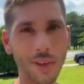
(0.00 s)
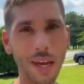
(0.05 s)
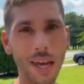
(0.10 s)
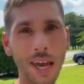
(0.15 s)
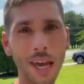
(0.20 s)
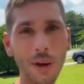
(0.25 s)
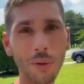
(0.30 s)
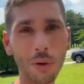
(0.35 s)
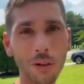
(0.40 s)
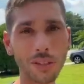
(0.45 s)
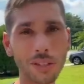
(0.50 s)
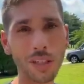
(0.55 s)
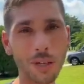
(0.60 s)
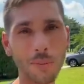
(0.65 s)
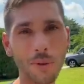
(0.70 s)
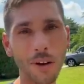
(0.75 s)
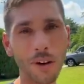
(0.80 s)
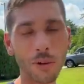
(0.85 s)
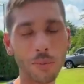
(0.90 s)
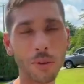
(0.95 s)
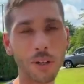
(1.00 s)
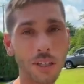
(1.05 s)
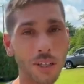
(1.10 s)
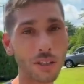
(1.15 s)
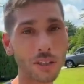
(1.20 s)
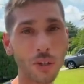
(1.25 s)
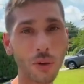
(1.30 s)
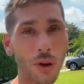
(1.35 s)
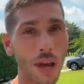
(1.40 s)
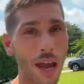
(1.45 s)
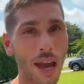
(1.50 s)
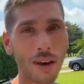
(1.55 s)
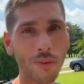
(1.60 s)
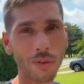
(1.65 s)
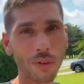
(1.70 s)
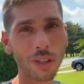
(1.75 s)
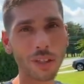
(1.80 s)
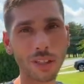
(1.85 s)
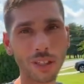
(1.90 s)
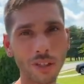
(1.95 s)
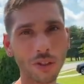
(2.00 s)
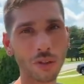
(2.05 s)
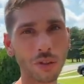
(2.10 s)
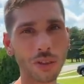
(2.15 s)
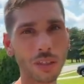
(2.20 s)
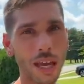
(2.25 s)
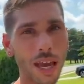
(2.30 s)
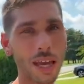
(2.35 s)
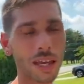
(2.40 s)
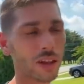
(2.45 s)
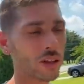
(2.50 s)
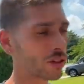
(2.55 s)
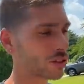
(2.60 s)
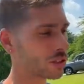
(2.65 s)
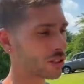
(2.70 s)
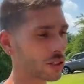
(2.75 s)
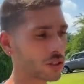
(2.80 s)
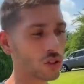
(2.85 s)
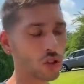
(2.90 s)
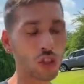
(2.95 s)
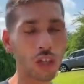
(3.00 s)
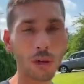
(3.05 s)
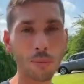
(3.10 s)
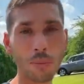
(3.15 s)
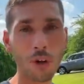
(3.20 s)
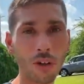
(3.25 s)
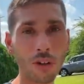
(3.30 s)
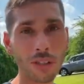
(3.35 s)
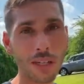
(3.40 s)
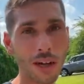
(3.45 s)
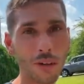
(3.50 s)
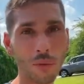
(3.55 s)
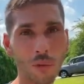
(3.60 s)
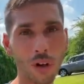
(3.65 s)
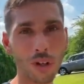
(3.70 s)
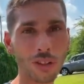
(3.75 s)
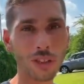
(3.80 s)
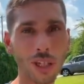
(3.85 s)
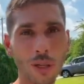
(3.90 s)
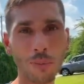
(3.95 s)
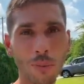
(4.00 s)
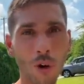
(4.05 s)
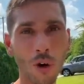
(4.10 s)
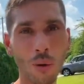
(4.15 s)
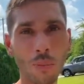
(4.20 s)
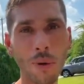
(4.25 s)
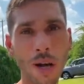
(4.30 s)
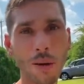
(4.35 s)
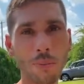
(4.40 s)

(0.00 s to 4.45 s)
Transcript: Hey, what's up everybody? So every single day there's this chipmunk that runs up on my